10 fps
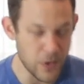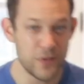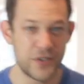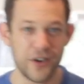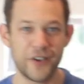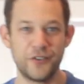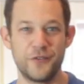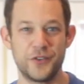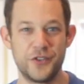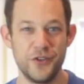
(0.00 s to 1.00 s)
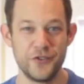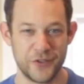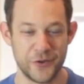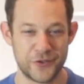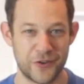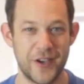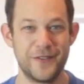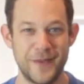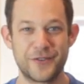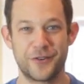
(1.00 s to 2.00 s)
Which is also, if you're using those
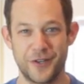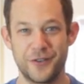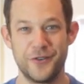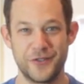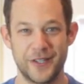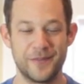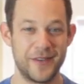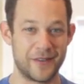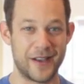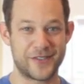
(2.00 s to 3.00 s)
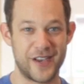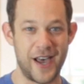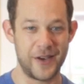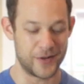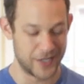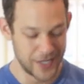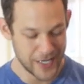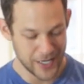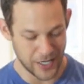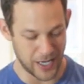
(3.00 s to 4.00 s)
trays, make sure you're using them either outside or
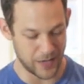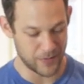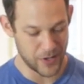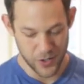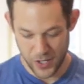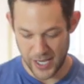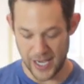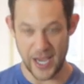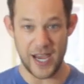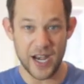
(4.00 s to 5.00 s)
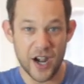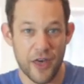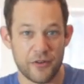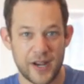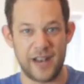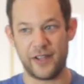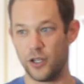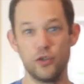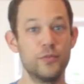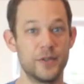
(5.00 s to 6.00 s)
in another kind of like
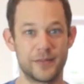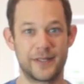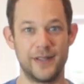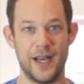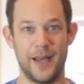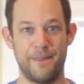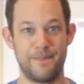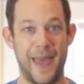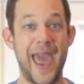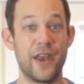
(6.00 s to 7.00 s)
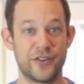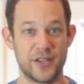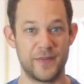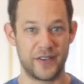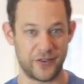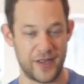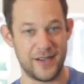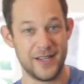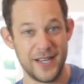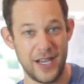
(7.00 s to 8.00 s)
aluminum pan or something, so
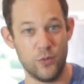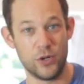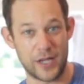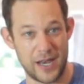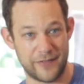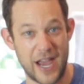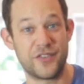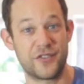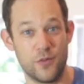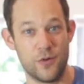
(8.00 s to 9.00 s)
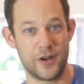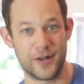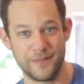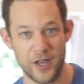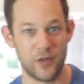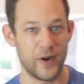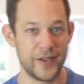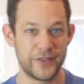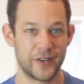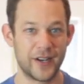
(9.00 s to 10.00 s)
that it will kind of catch the water.
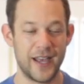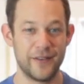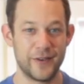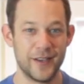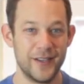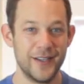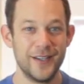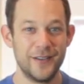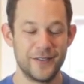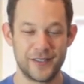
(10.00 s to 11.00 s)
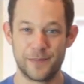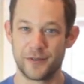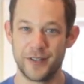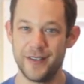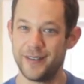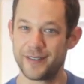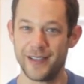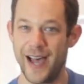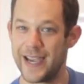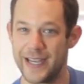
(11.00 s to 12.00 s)
Otherwise, you're gonna have a slippery,
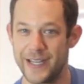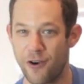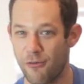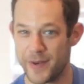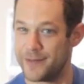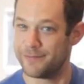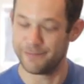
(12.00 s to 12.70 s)
slidey carpet.